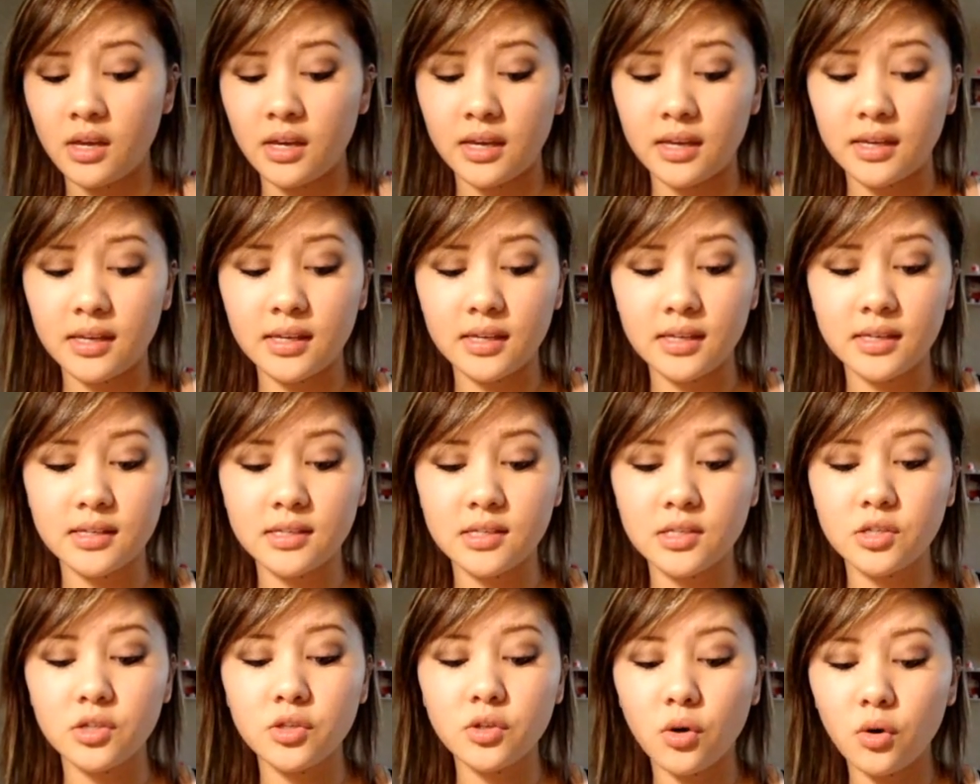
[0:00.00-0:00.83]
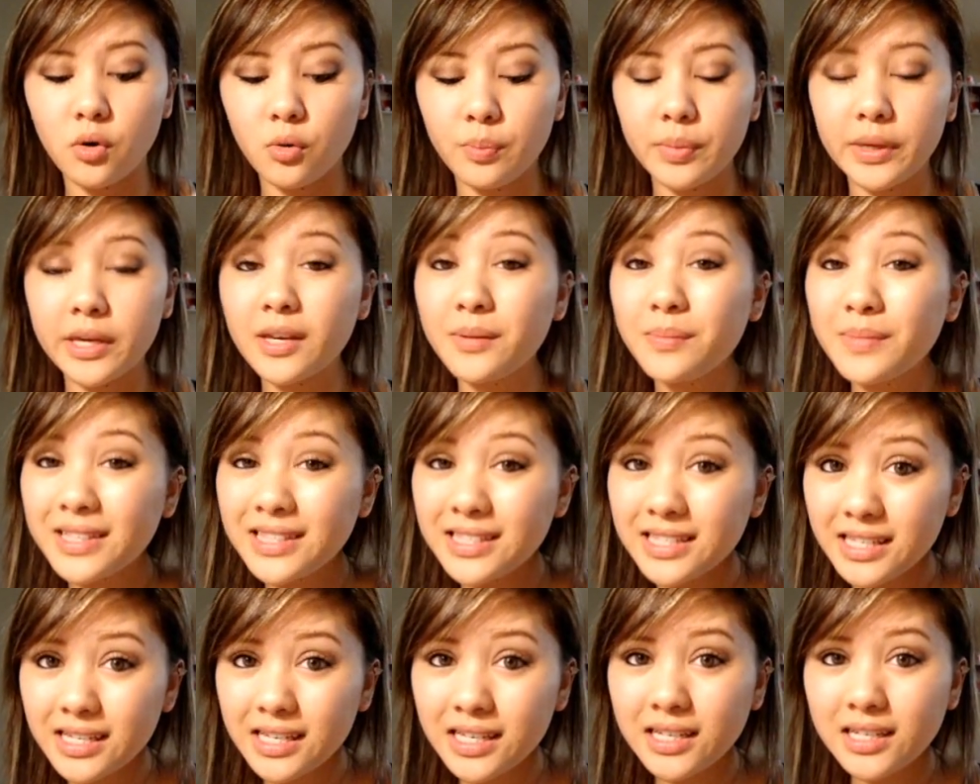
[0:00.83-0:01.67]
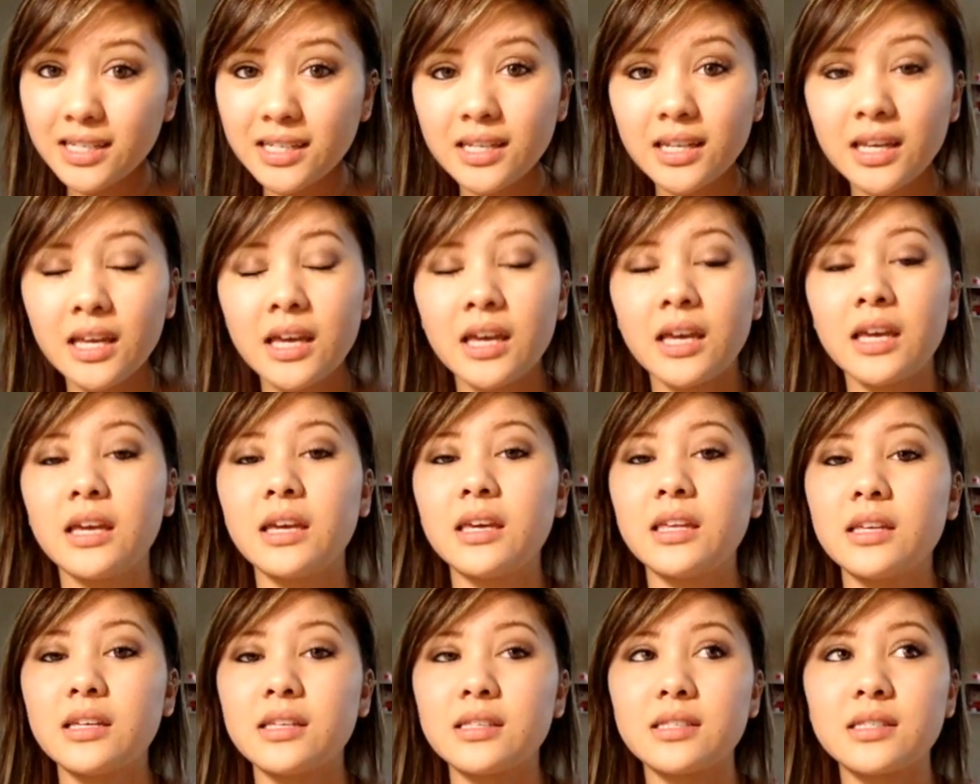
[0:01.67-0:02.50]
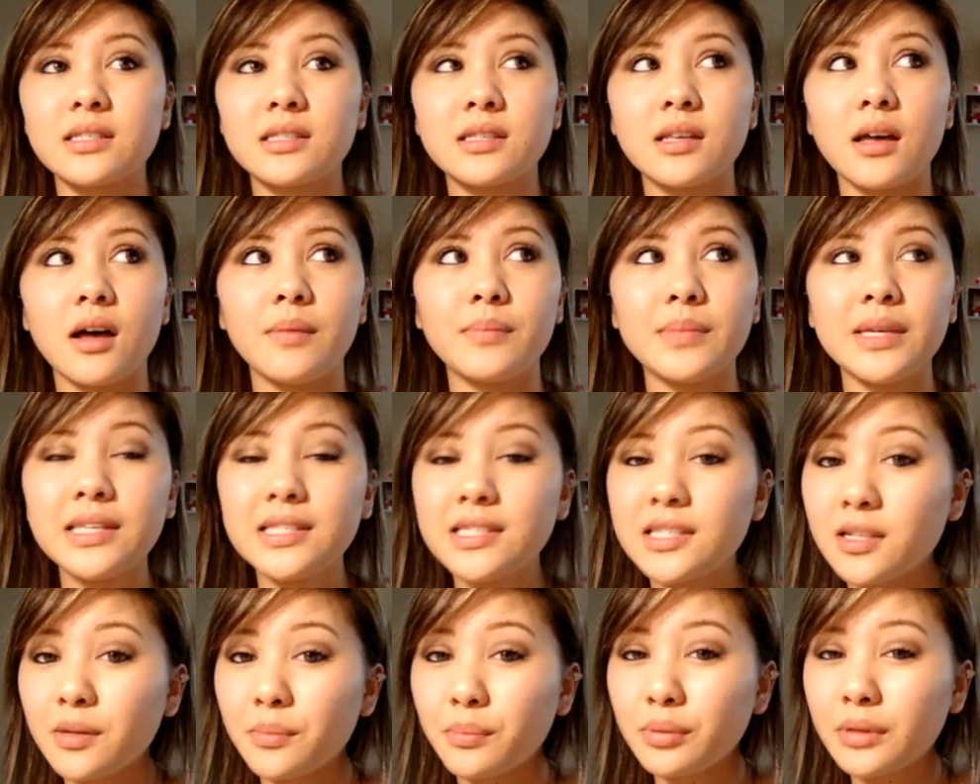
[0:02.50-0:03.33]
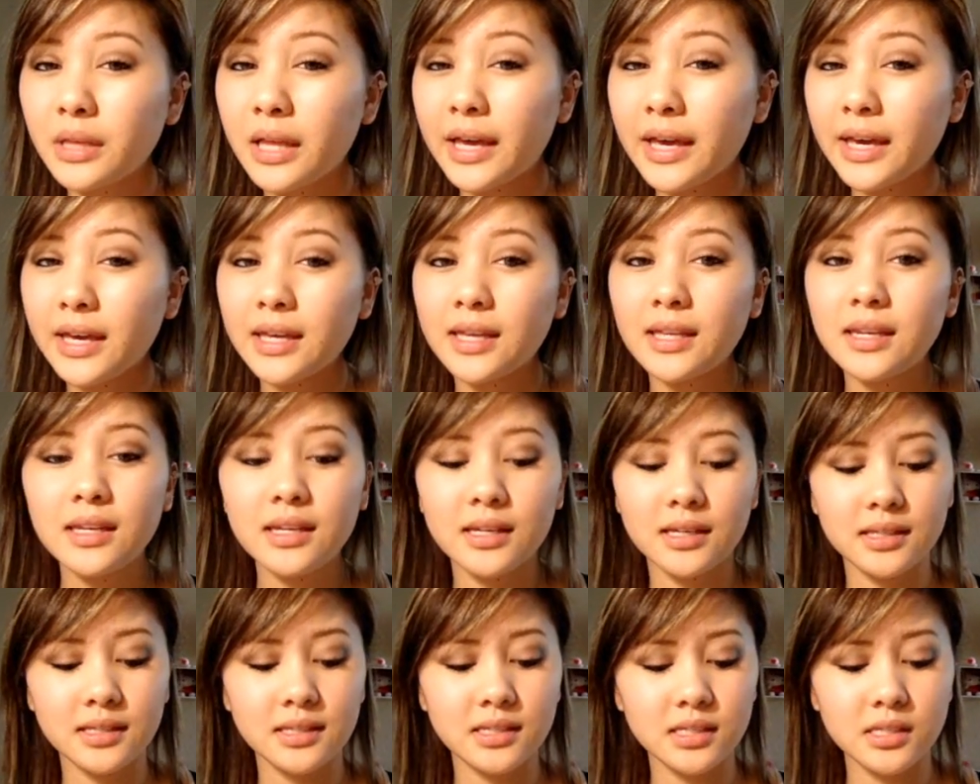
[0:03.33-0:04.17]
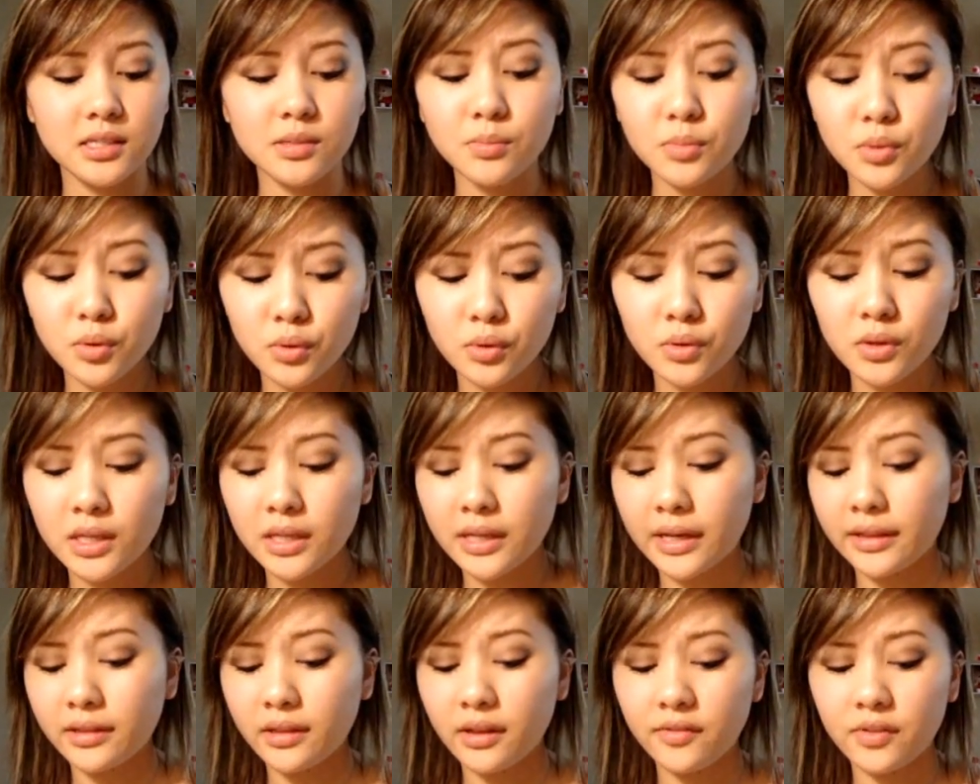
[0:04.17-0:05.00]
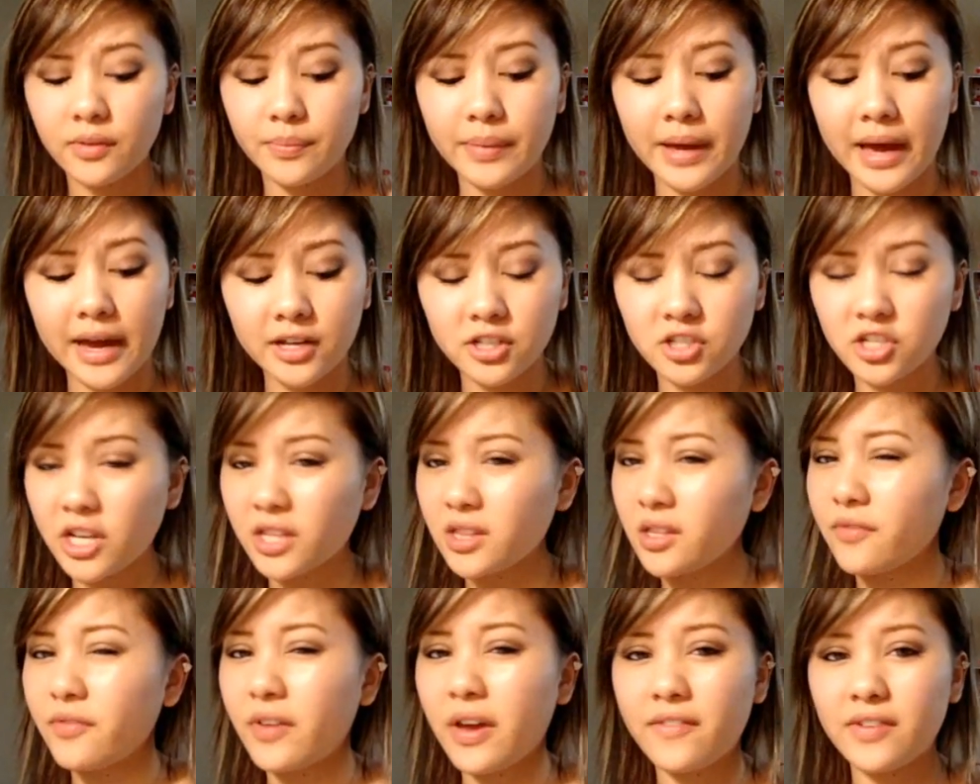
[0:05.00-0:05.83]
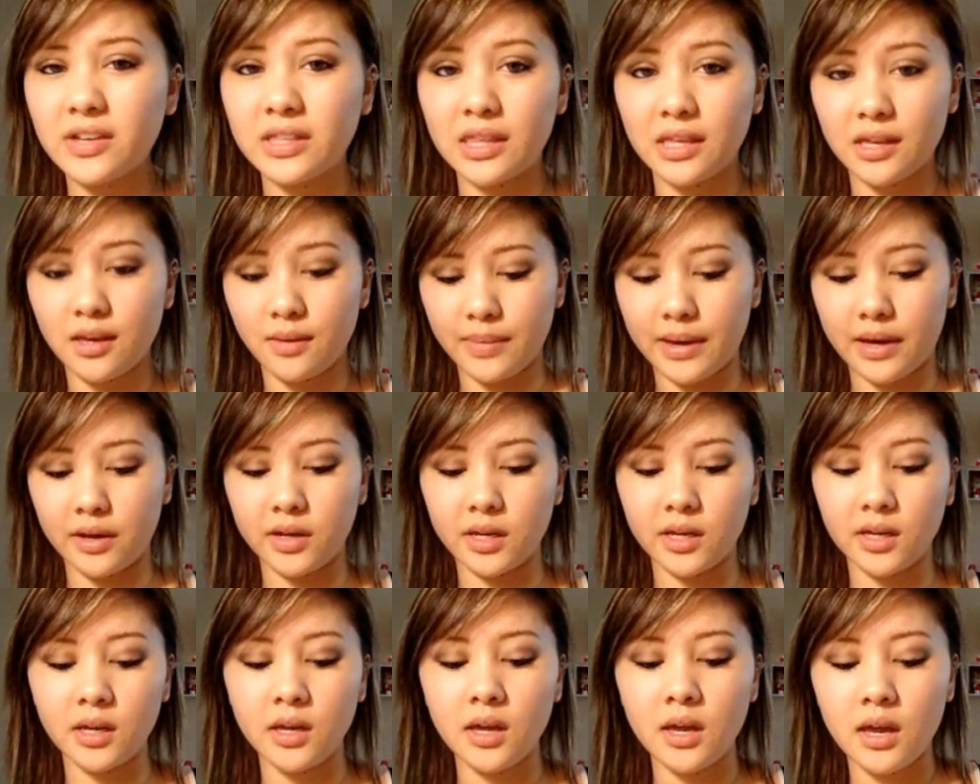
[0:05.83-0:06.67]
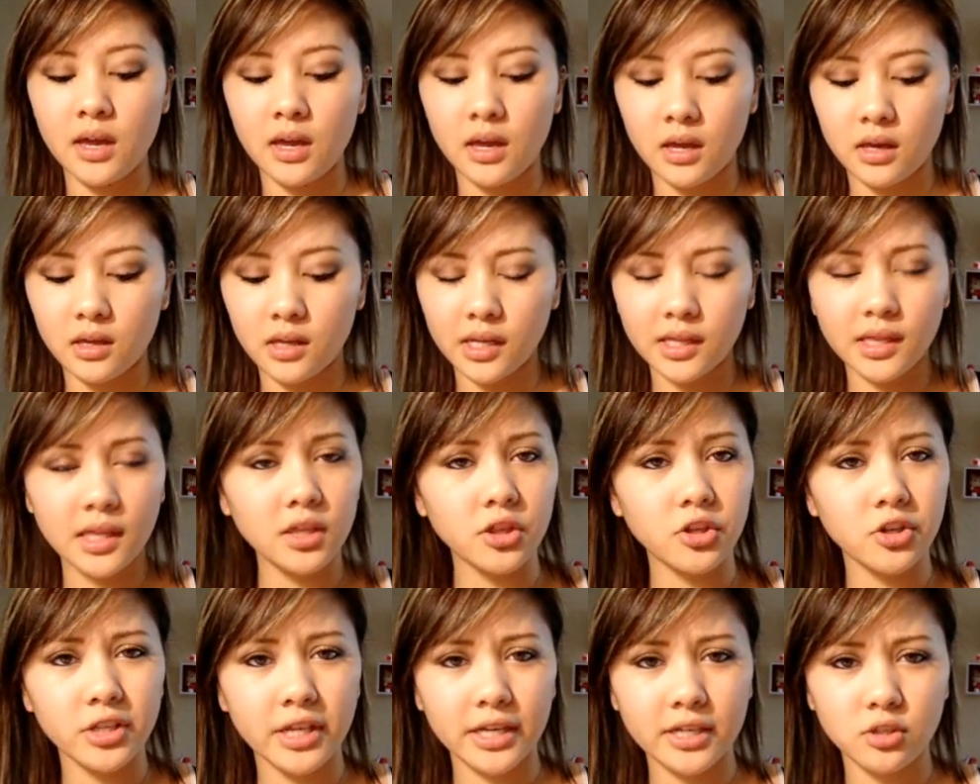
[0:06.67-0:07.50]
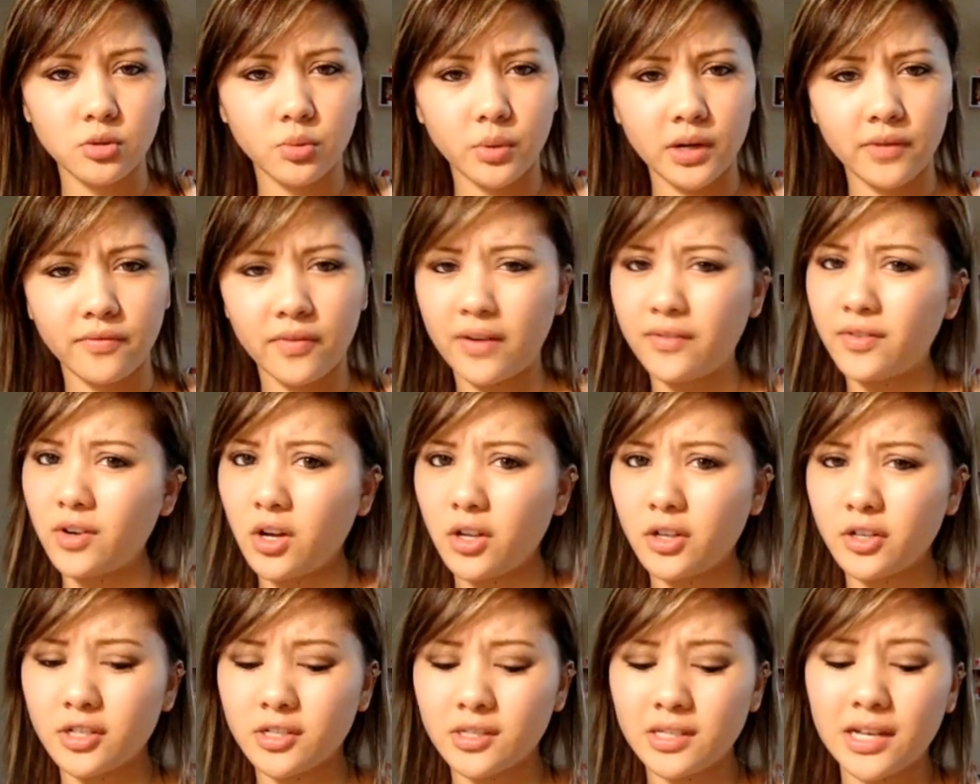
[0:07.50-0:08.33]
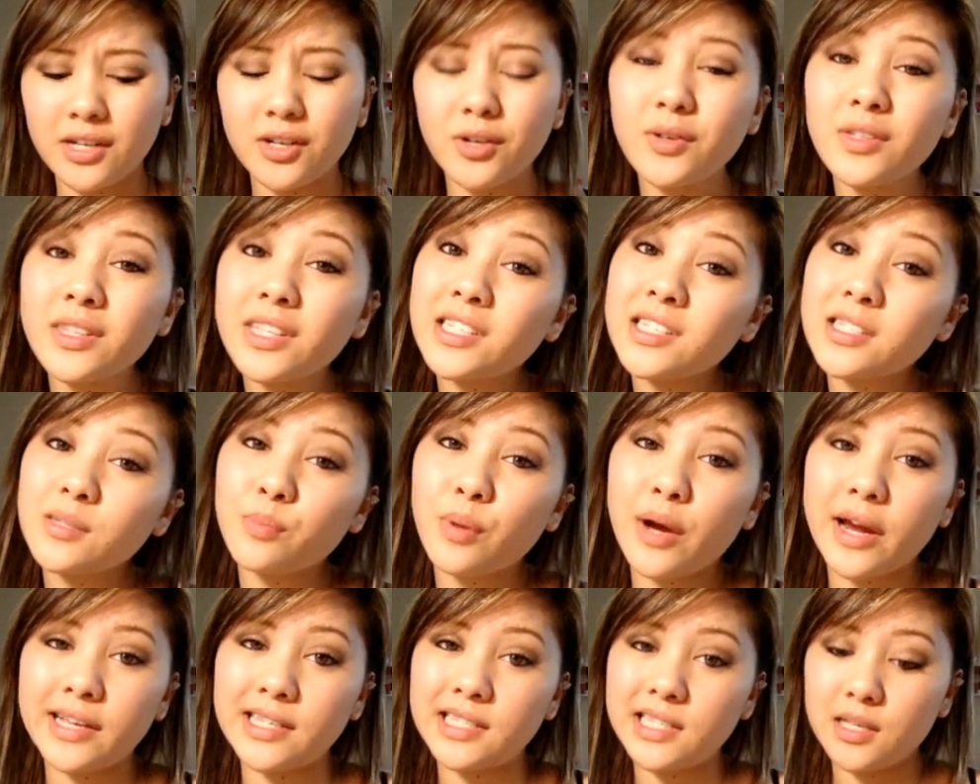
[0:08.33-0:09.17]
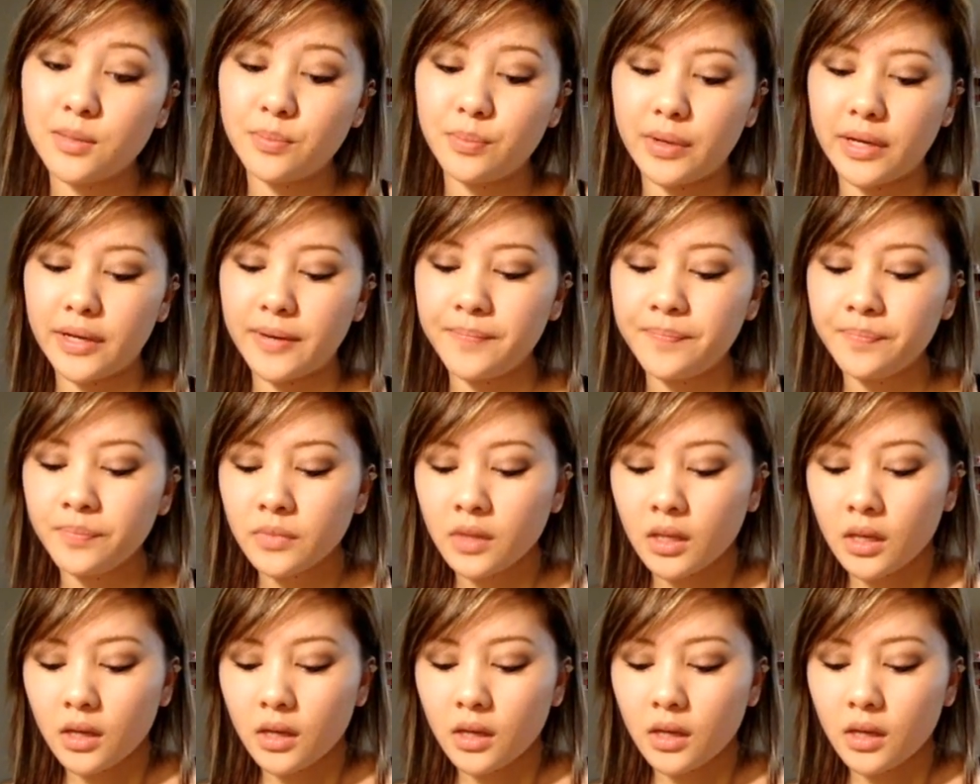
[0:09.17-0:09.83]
It is so pigmented, it is easy to blend, it's smooth, and I love the packaging, I love everything about it. And I think they're like $25. I know that's pricey, but